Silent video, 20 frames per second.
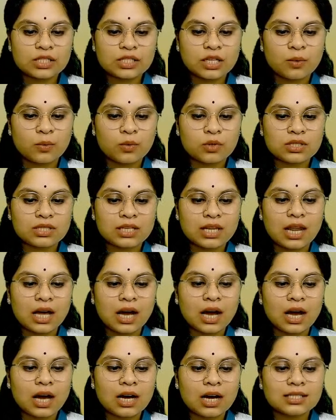there was a
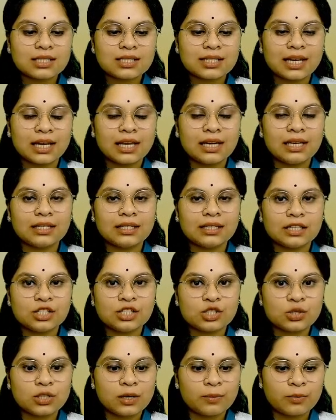large-scale
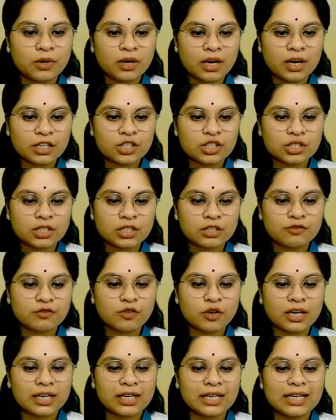industrial production for
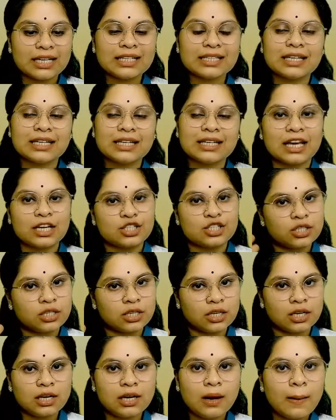an
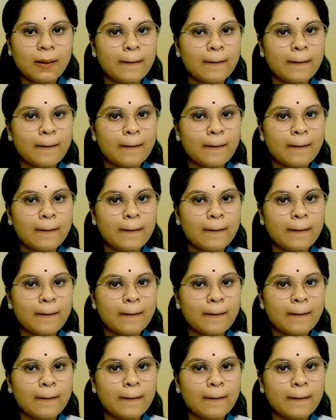international